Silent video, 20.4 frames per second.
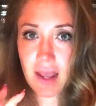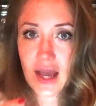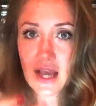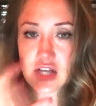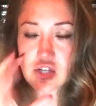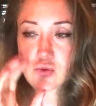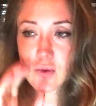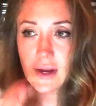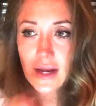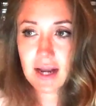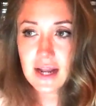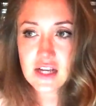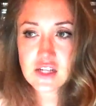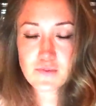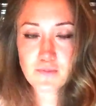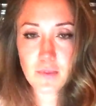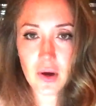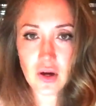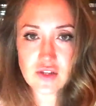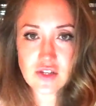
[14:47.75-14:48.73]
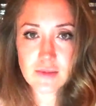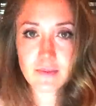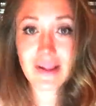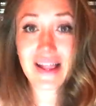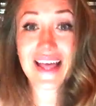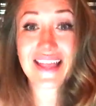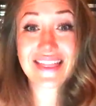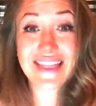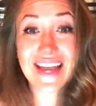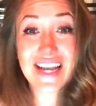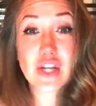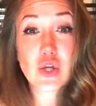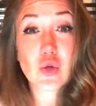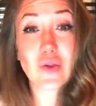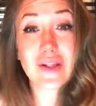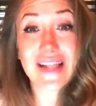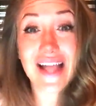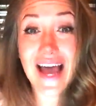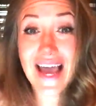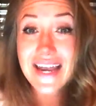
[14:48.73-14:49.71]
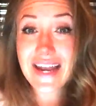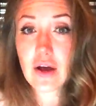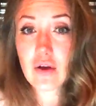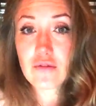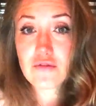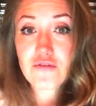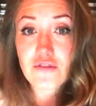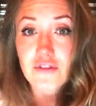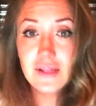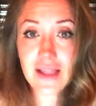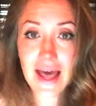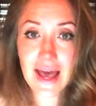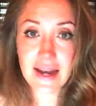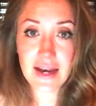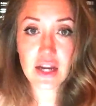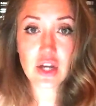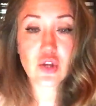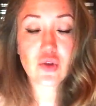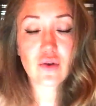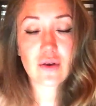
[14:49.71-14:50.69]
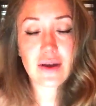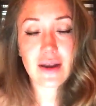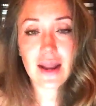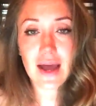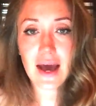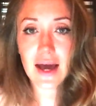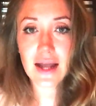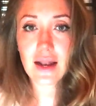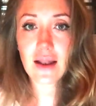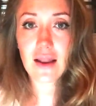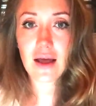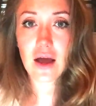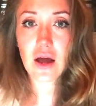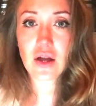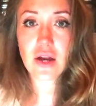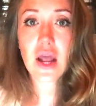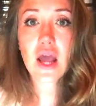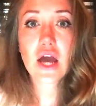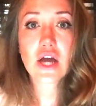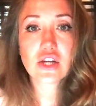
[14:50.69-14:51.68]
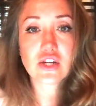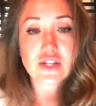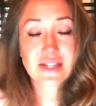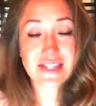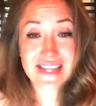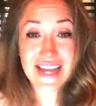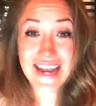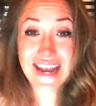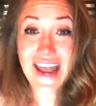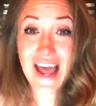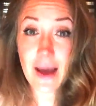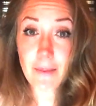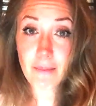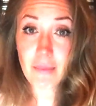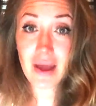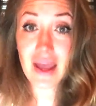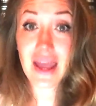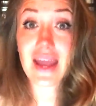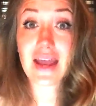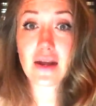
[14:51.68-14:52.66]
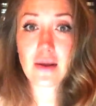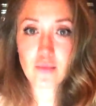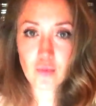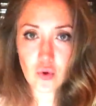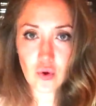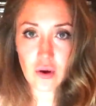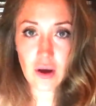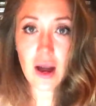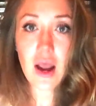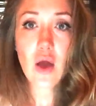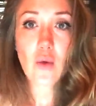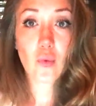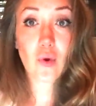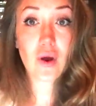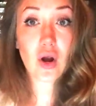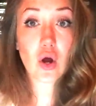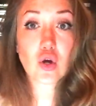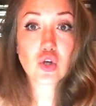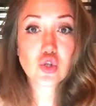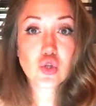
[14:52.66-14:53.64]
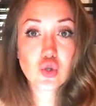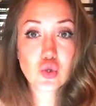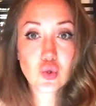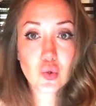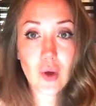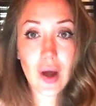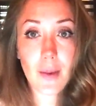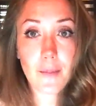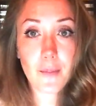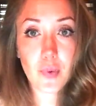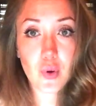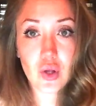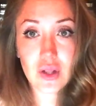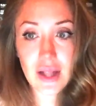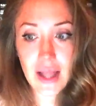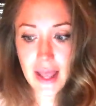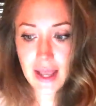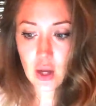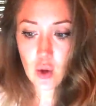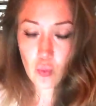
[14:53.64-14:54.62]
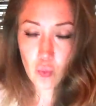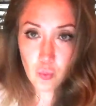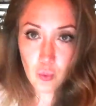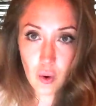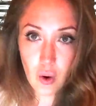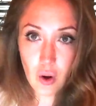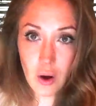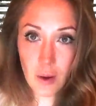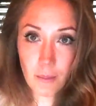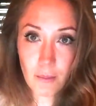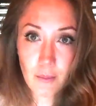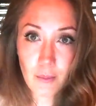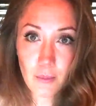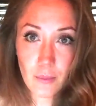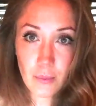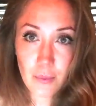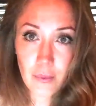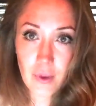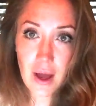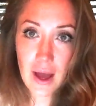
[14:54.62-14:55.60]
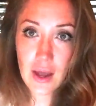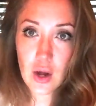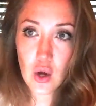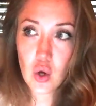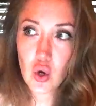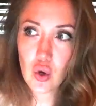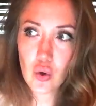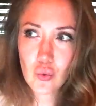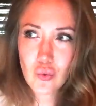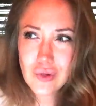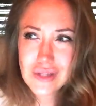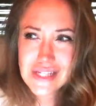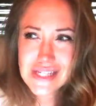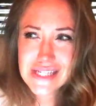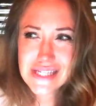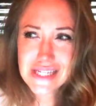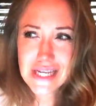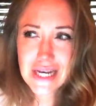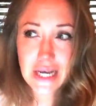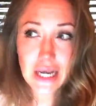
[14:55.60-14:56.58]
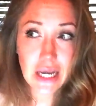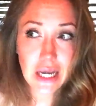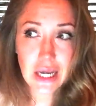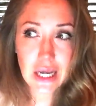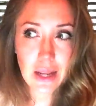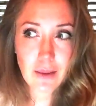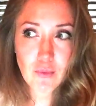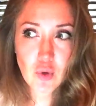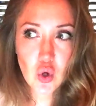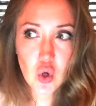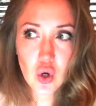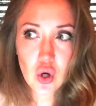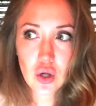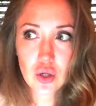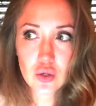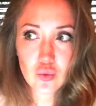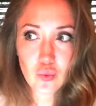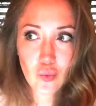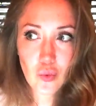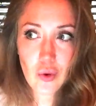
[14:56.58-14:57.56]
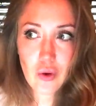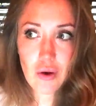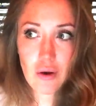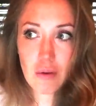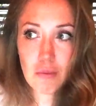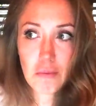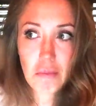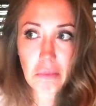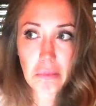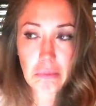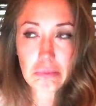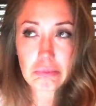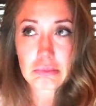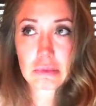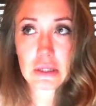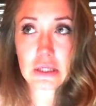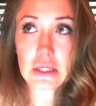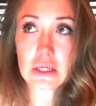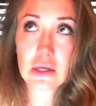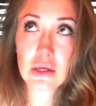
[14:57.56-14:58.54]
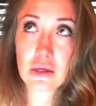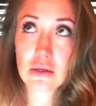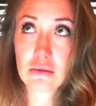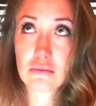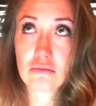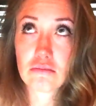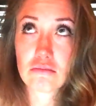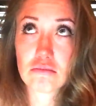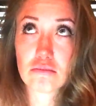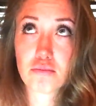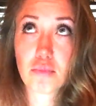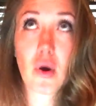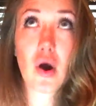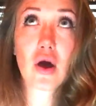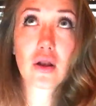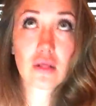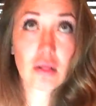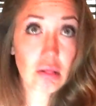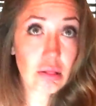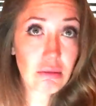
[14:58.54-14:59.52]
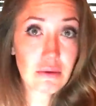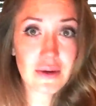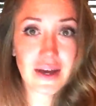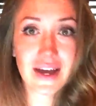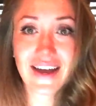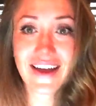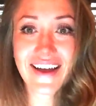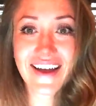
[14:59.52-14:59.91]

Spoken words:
as quickly as possible, and then you lie down flat and you're not allowed to stand up anymore. What I also do, I put like a warm, I don't know what's the name called, warm bottle